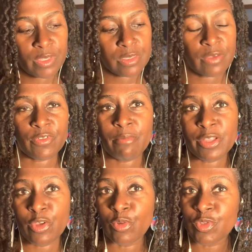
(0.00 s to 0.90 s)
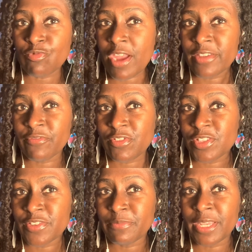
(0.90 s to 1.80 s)
So I've got my notes right in front
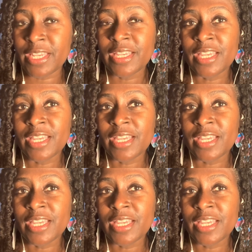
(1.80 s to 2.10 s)
of me.